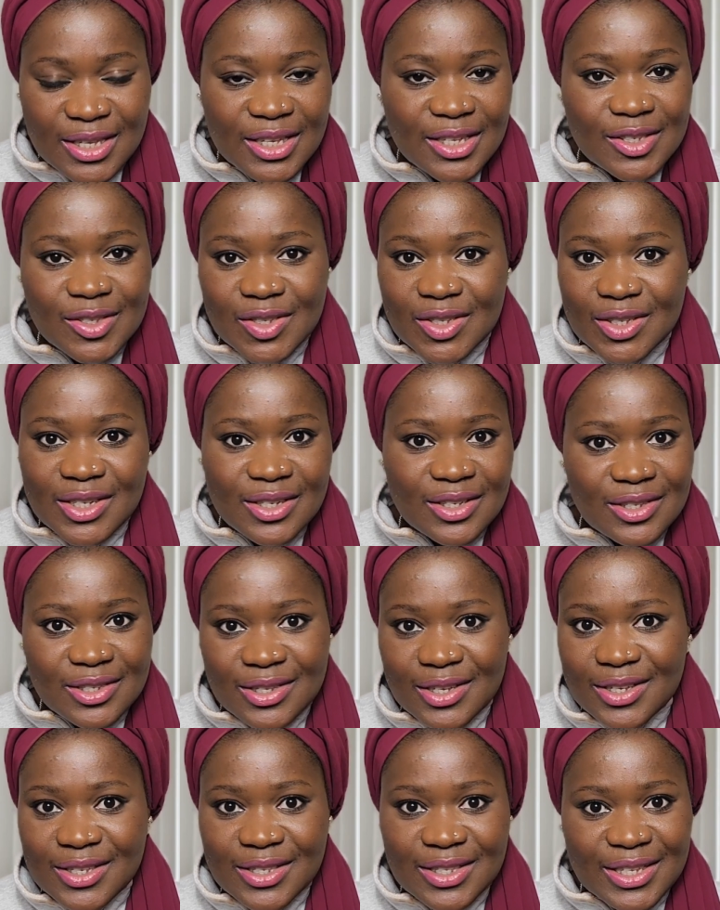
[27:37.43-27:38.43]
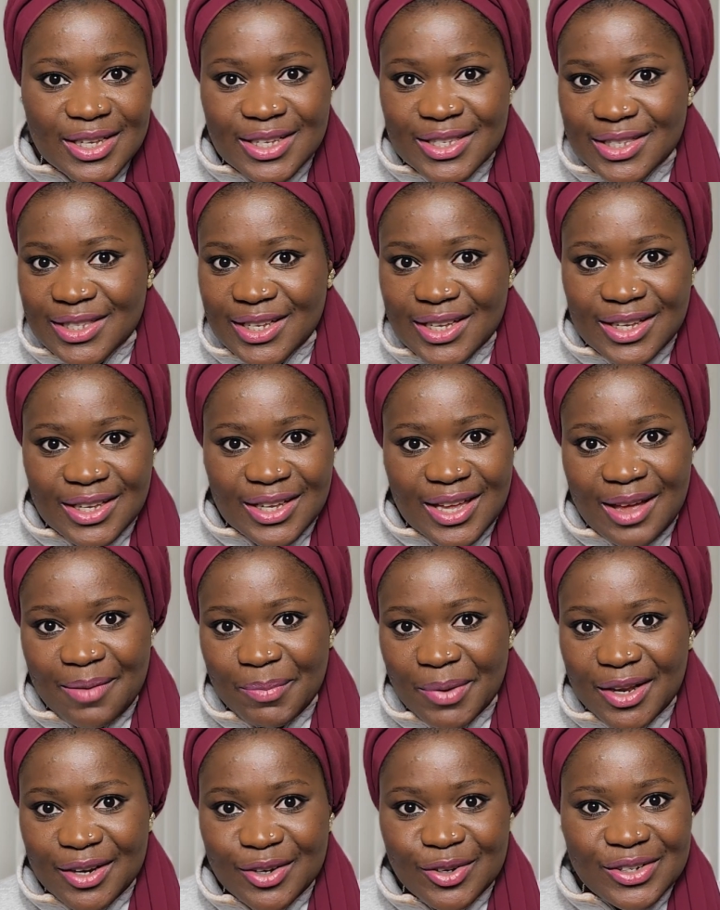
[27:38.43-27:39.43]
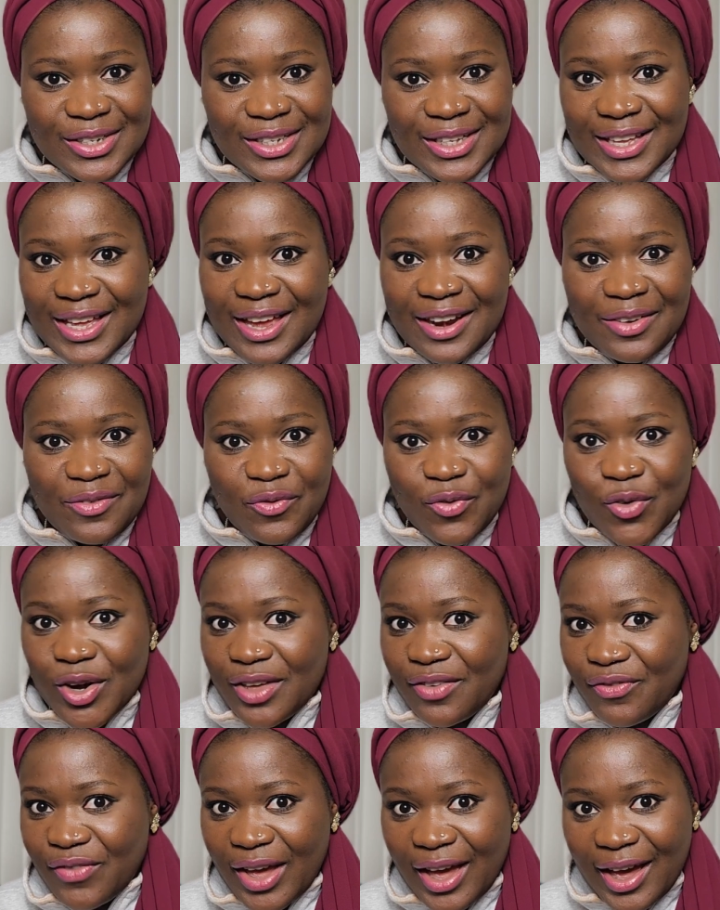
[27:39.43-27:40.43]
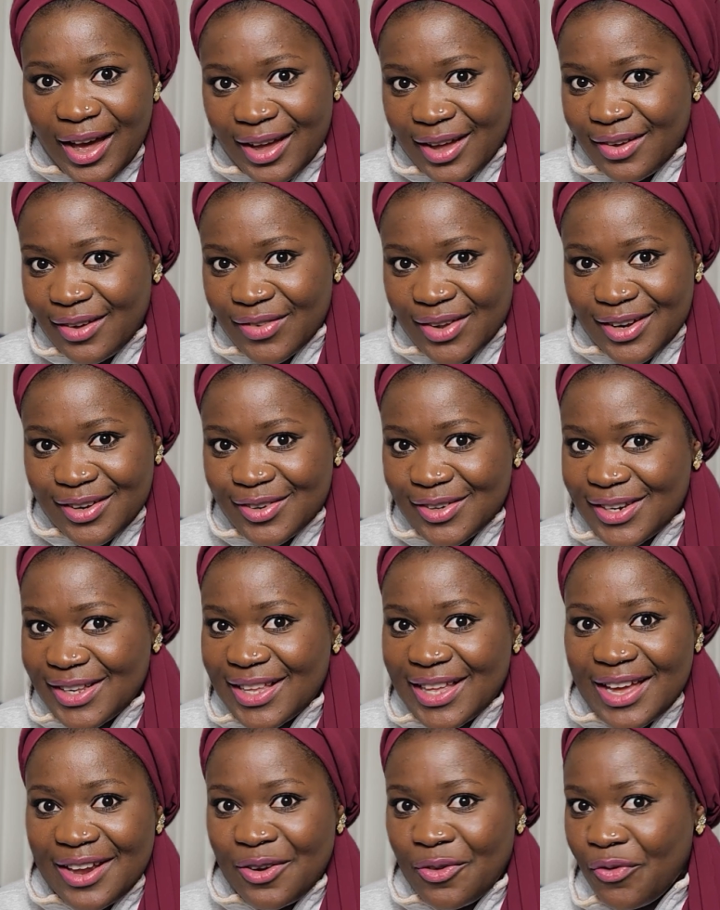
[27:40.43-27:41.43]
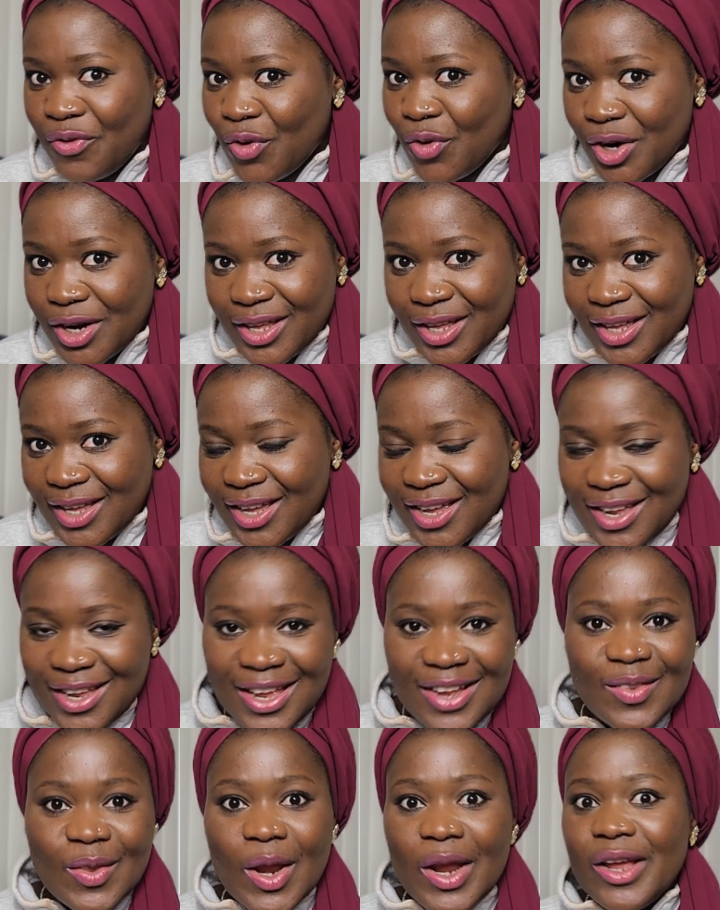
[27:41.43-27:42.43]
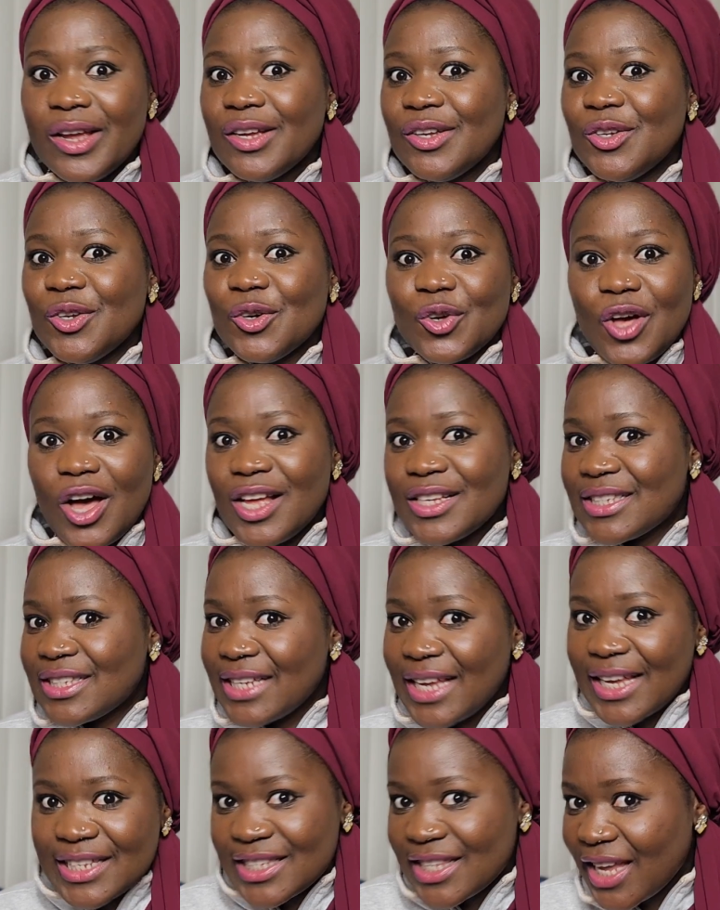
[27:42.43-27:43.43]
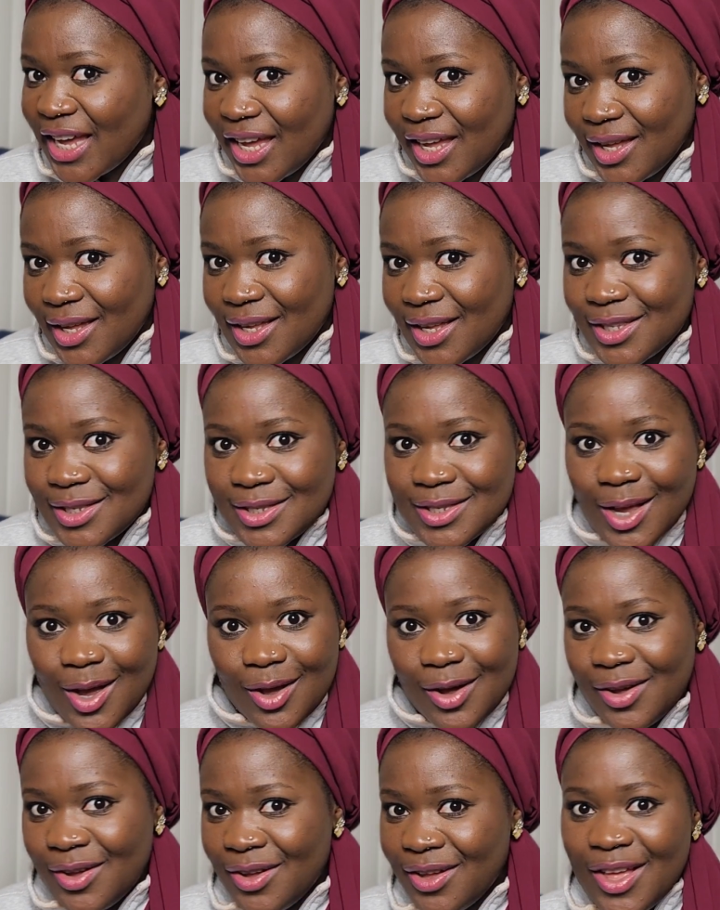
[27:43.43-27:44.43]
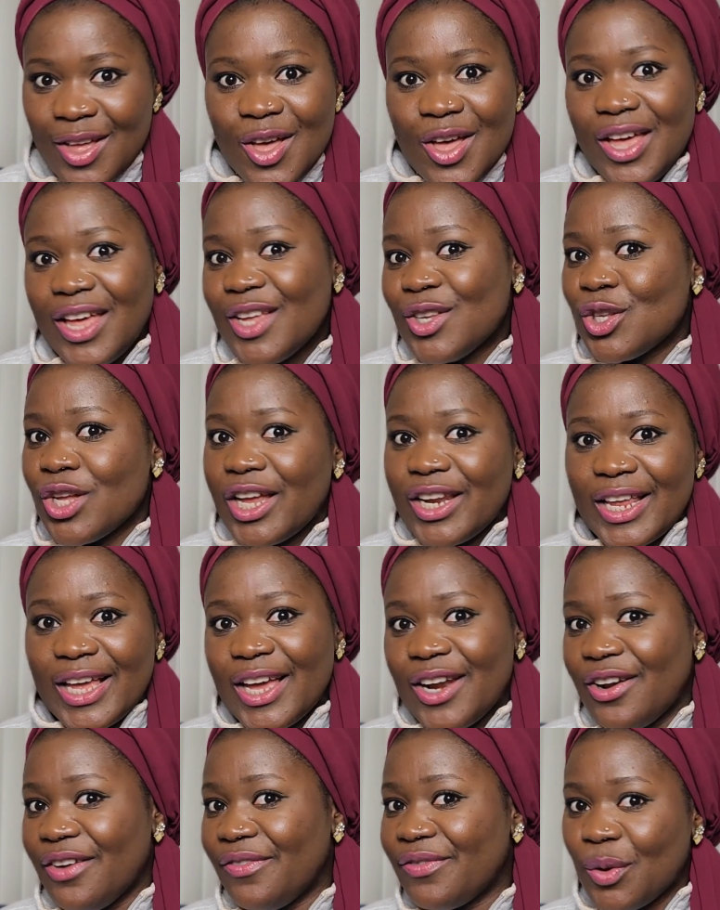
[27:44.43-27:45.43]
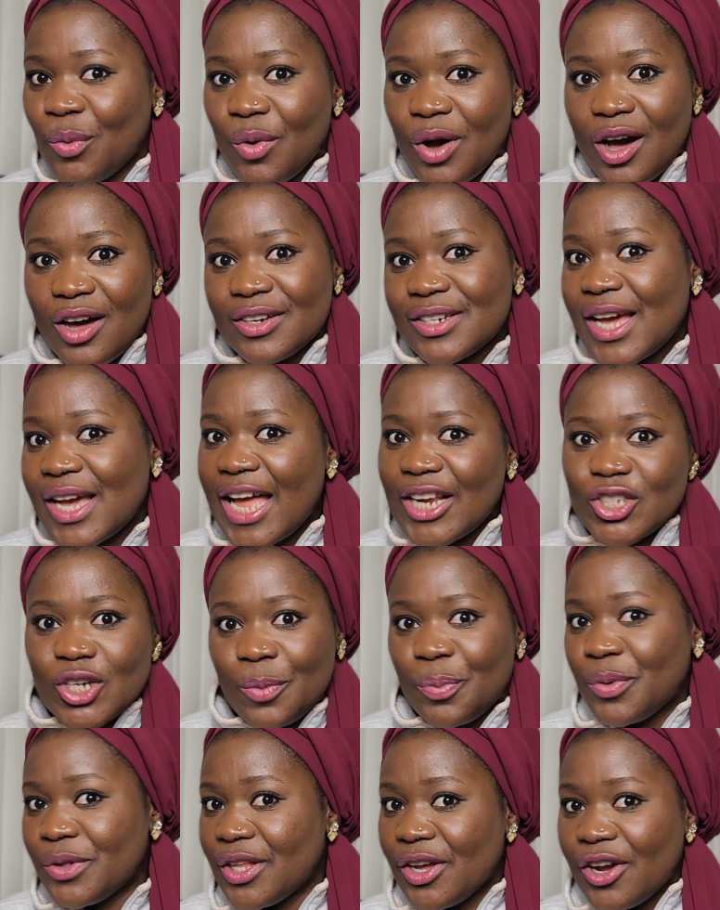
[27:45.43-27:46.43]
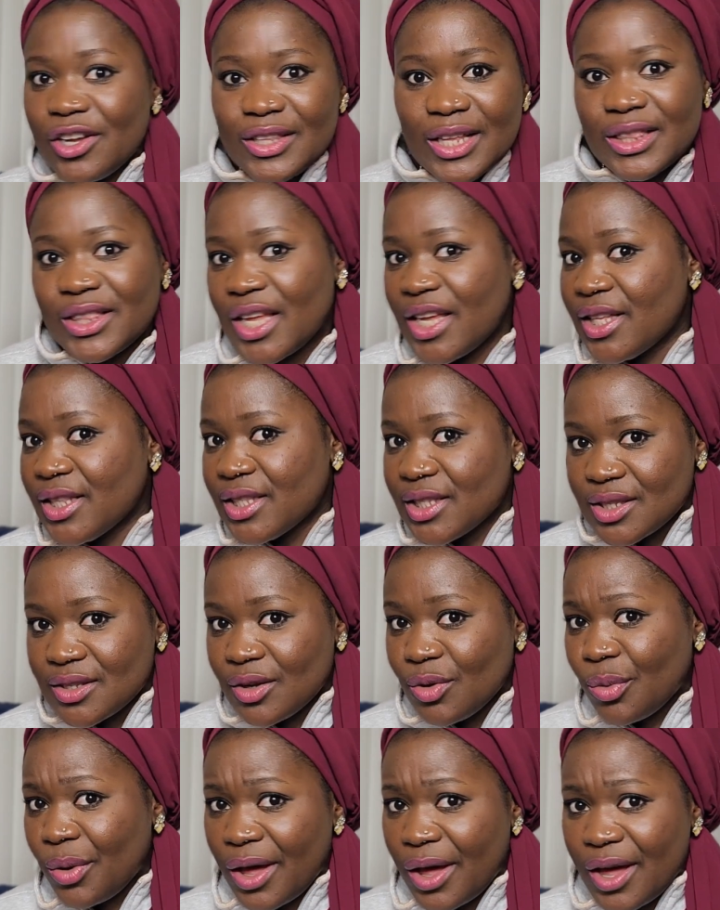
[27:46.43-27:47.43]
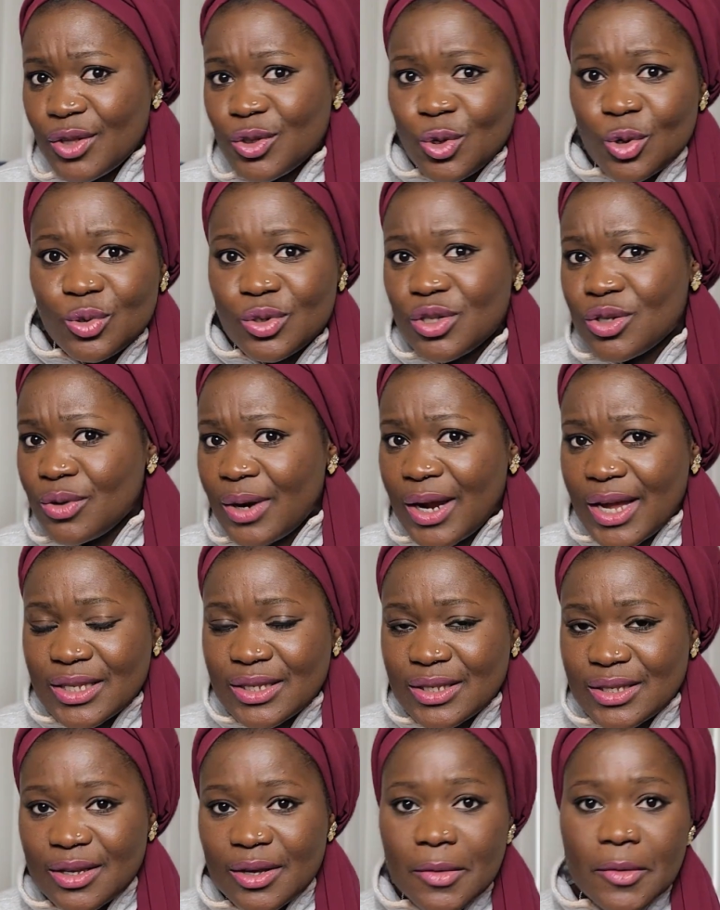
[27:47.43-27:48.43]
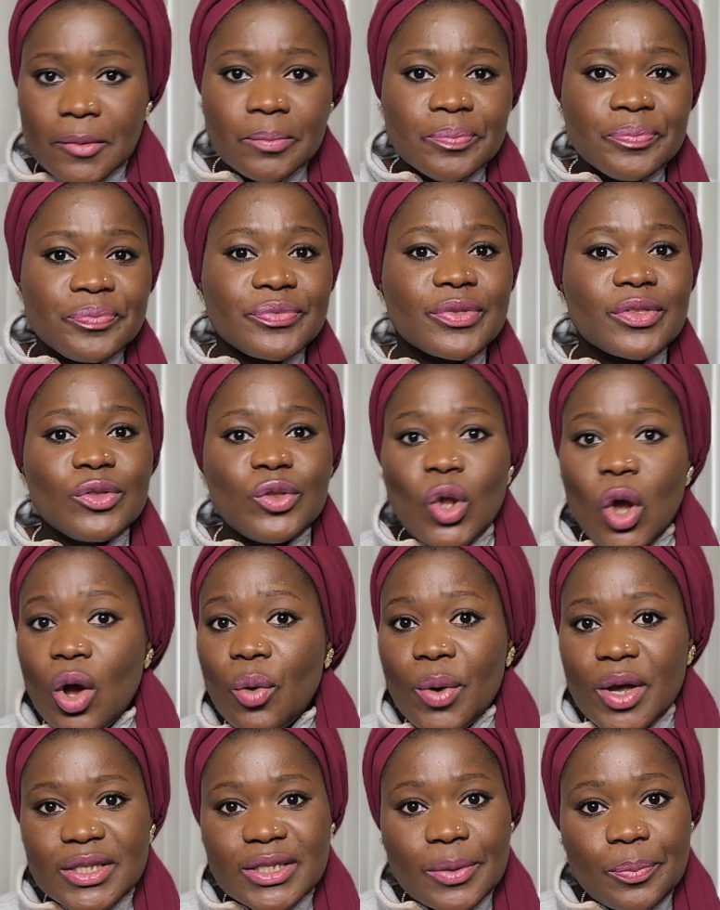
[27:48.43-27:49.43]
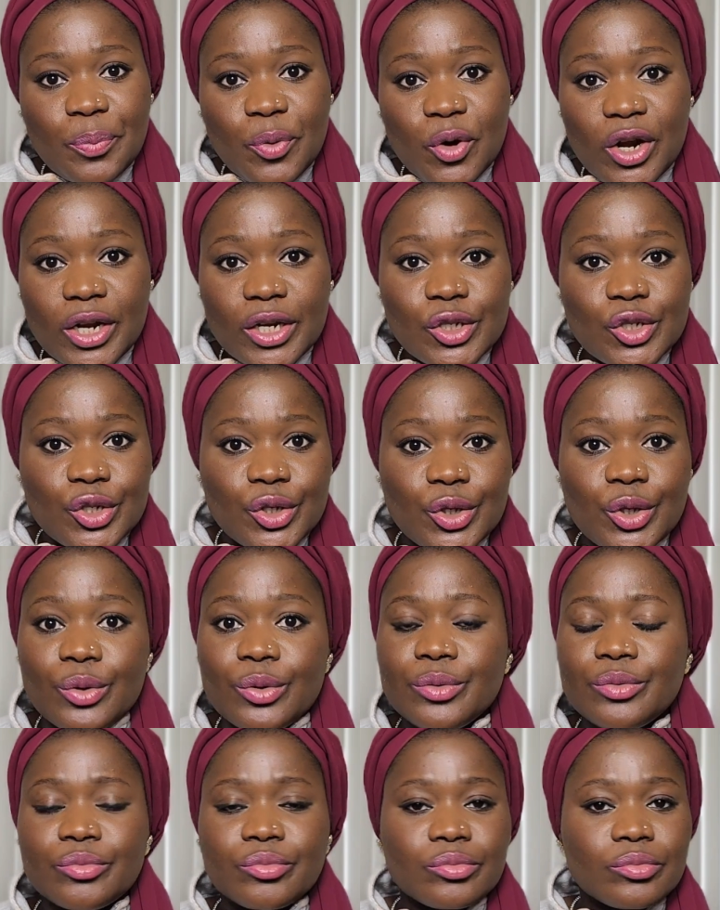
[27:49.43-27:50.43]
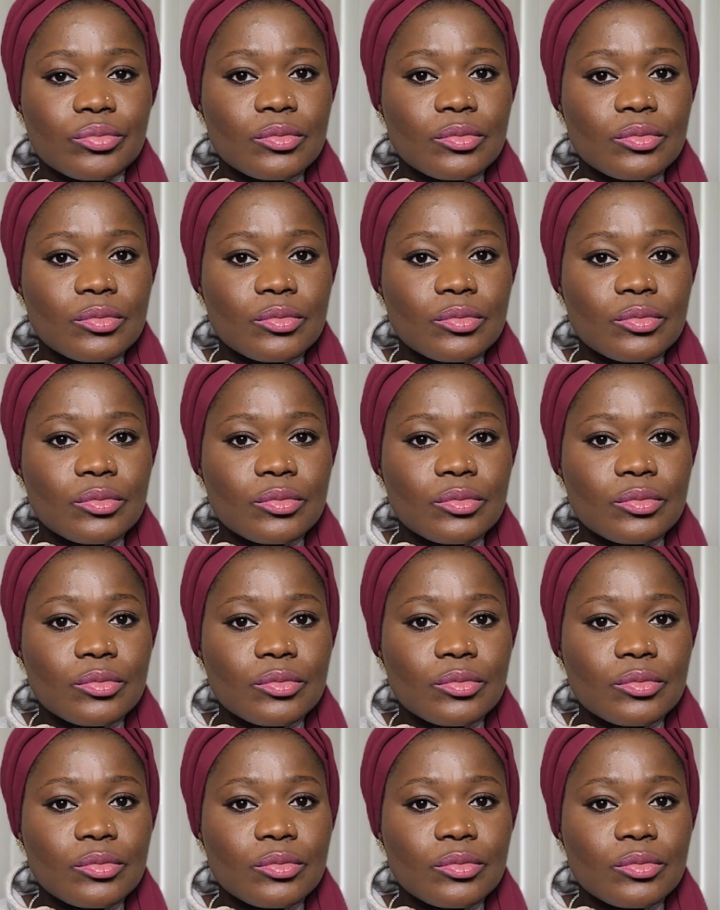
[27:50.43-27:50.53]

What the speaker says: It's just 60. I mean, you didn't get a 45 and you didn't get a 40. You got 60. So it's not the end of the world. Catch up with the other things. Okay? Don't stress. Know what's important to you.